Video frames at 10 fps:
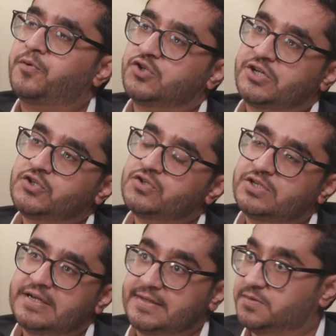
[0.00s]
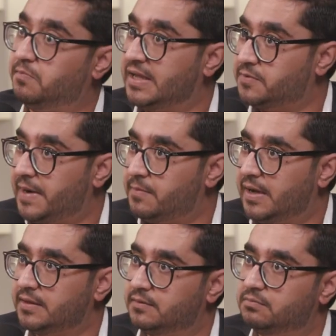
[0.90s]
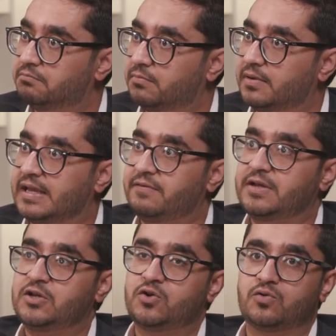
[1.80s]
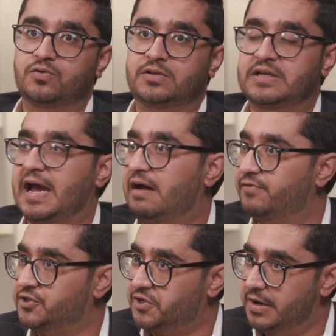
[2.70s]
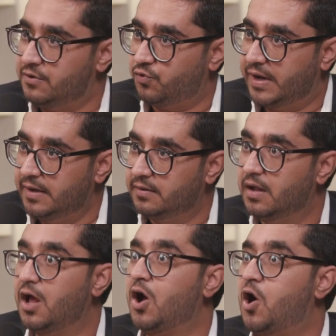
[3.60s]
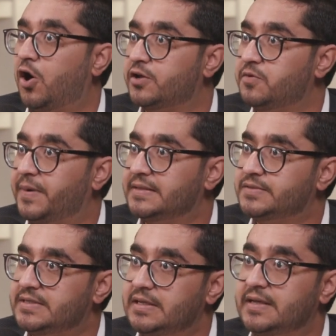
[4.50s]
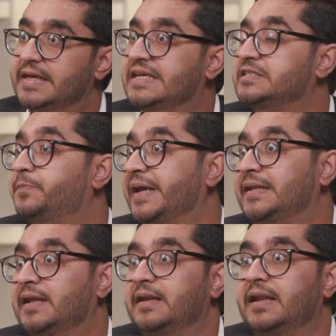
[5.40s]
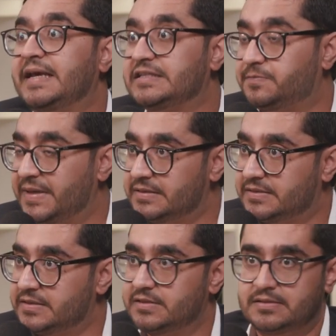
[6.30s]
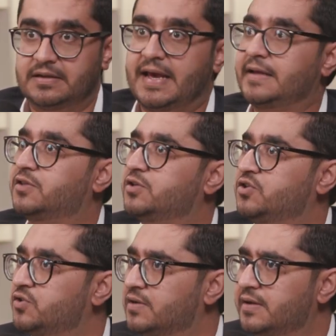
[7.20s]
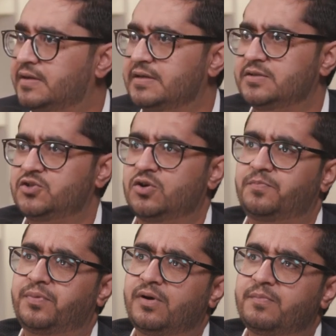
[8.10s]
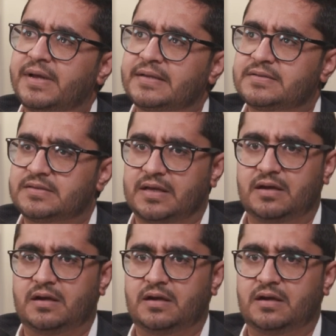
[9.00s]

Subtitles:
projection sheet is month by month, giving you the average daily rate, occupancy, expected expenses like the utilities, your permits,